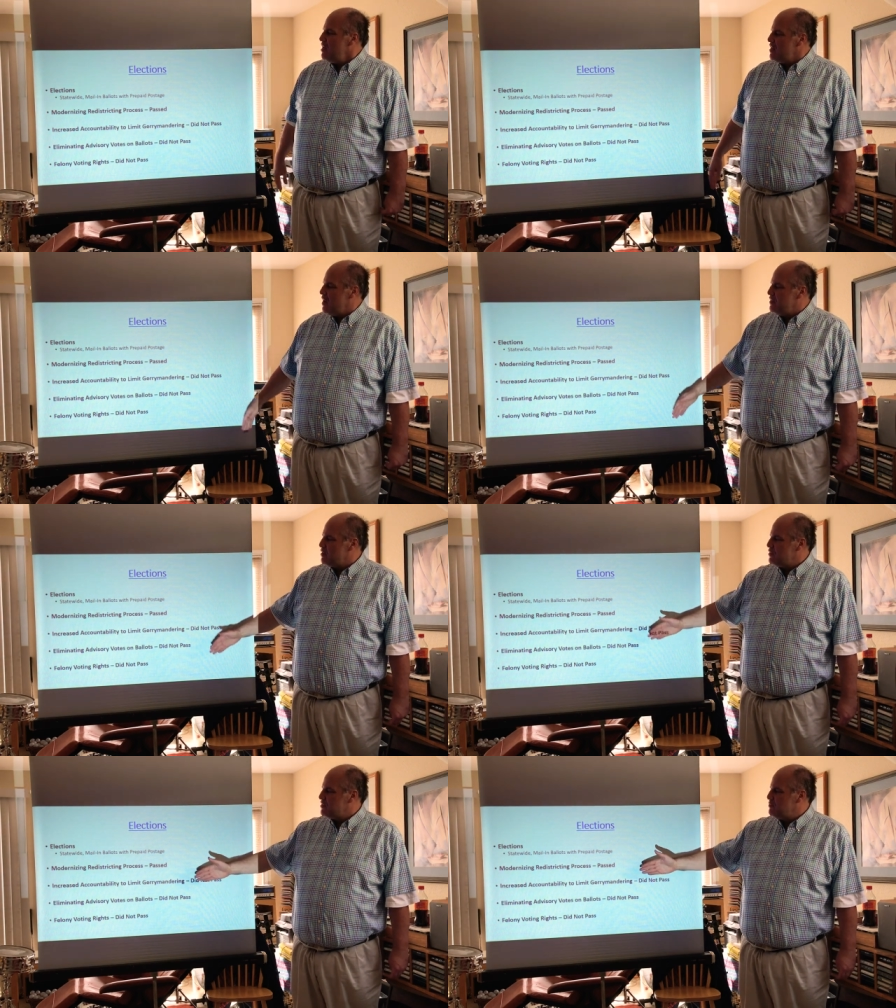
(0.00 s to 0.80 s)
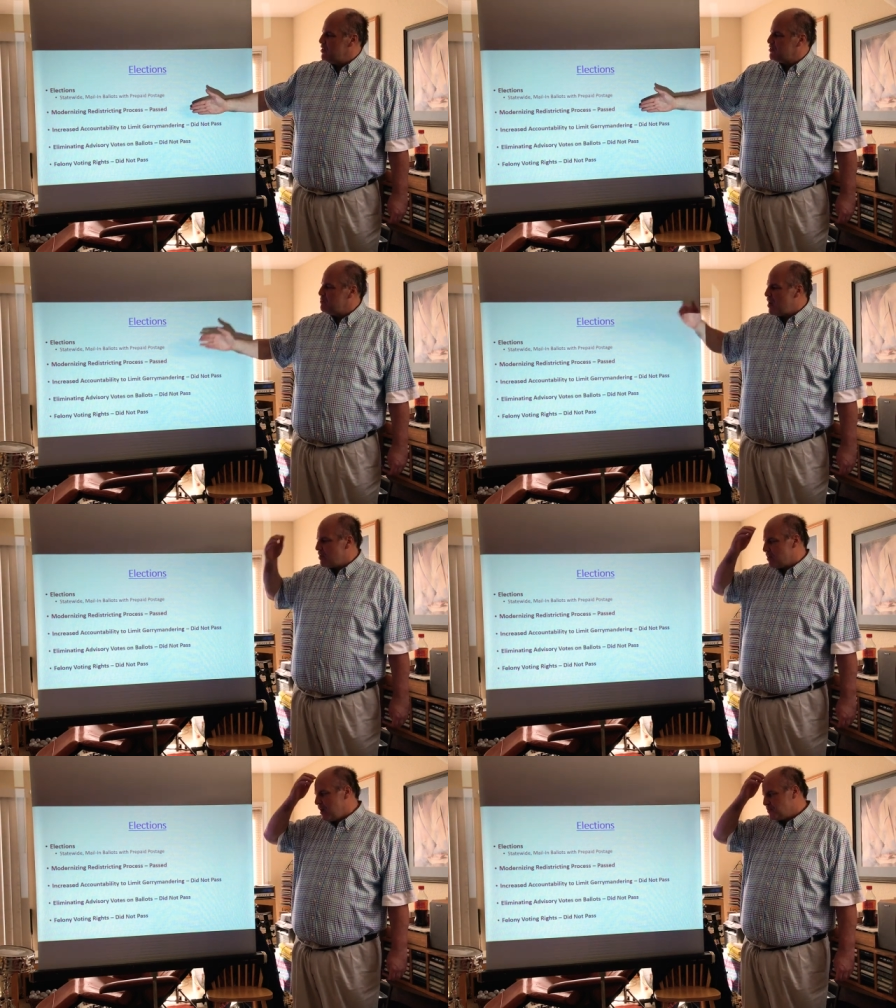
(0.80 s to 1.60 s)
There was a bill to
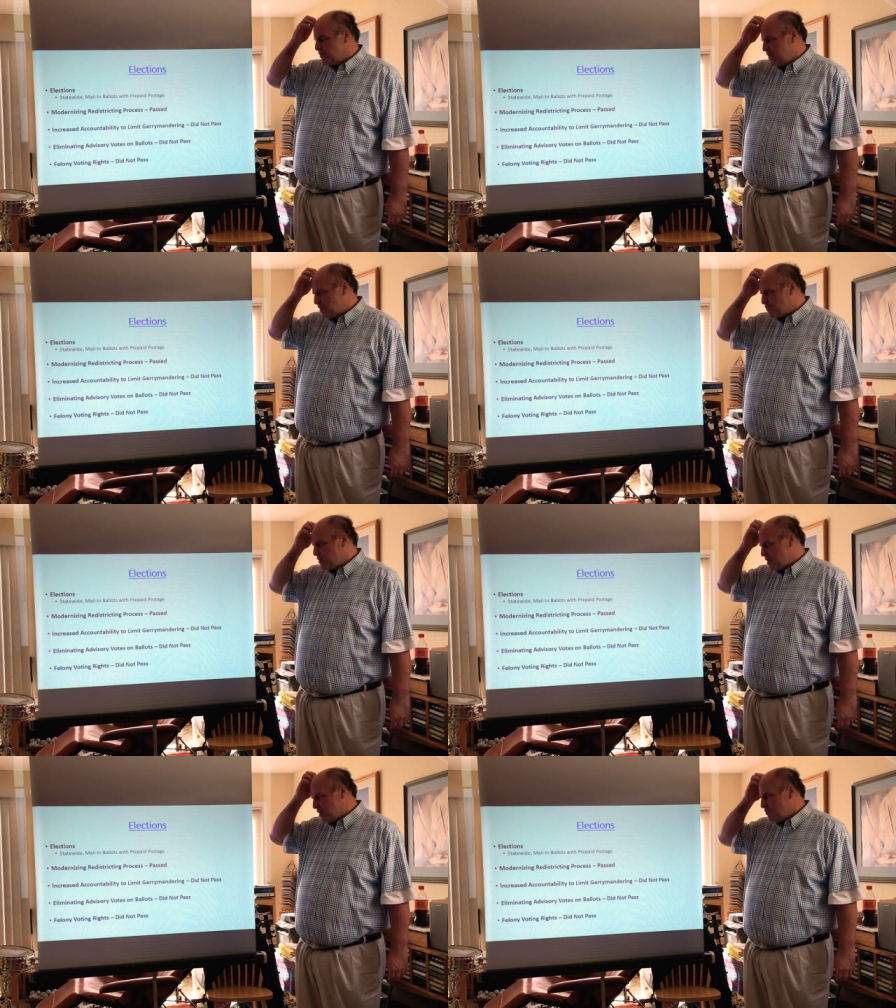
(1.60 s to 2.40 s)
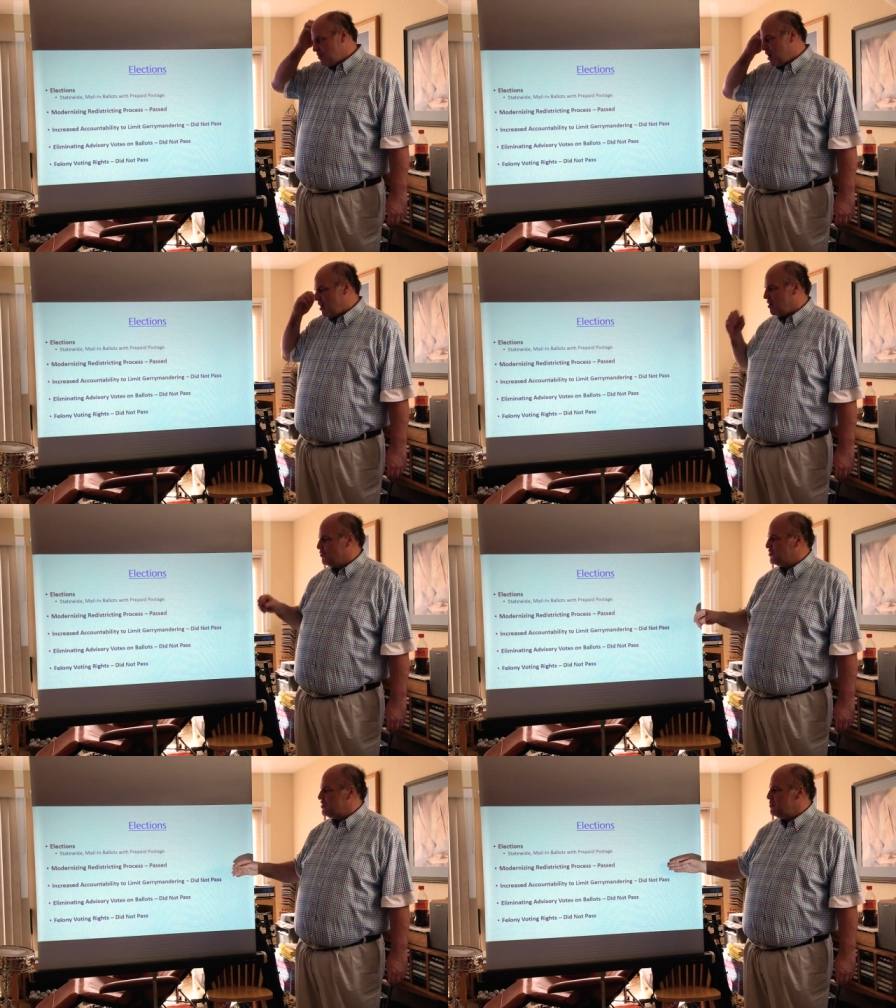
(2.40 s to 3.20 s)
modernize redistricting,
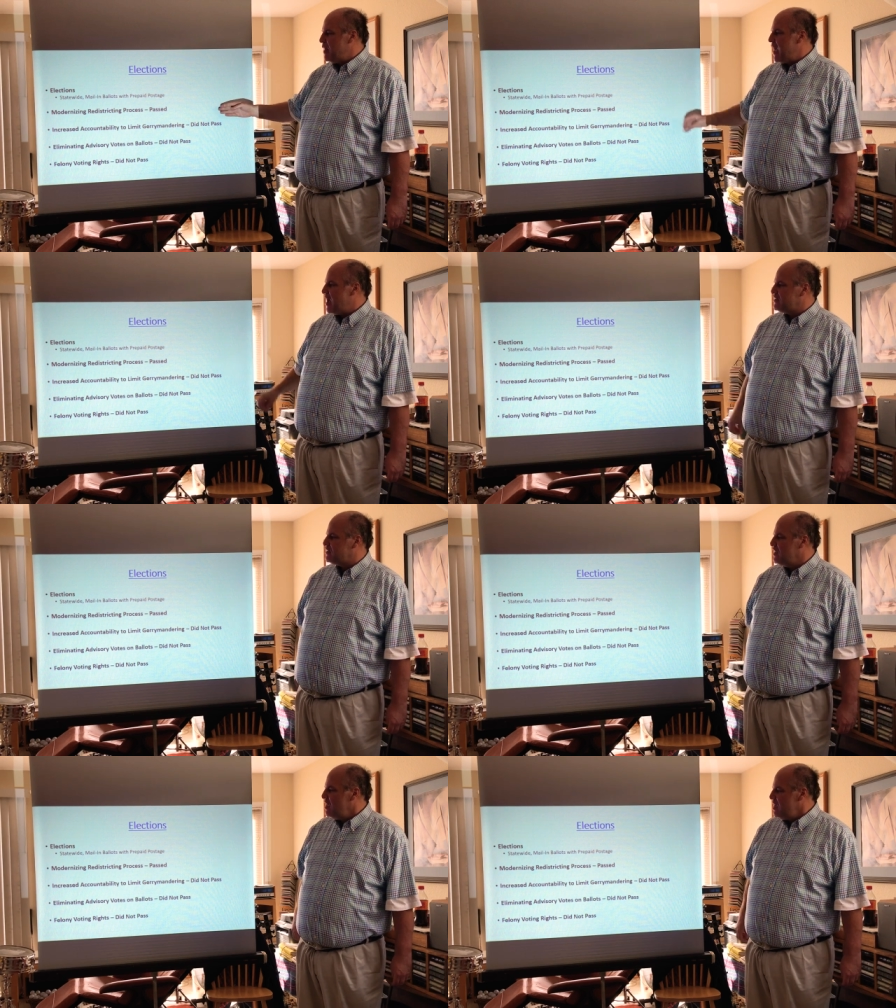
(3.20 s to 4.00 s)
which did pass.